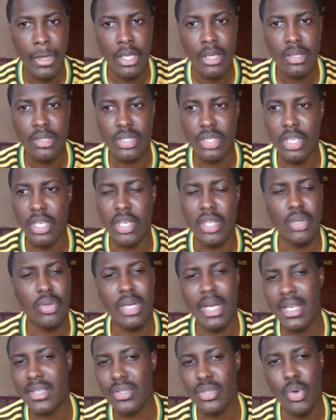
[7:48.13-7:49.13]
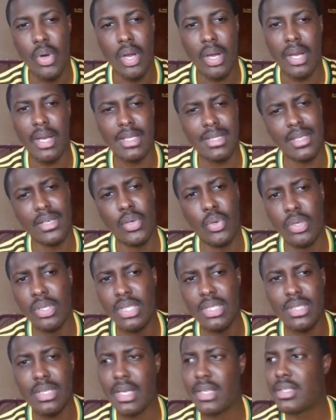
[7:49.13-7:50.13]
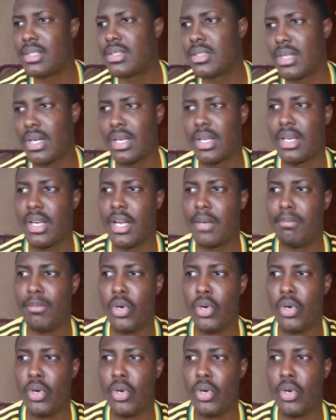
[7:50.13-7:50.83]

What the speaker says: So yeah, you guys know all of that. I don't need to get into all of that,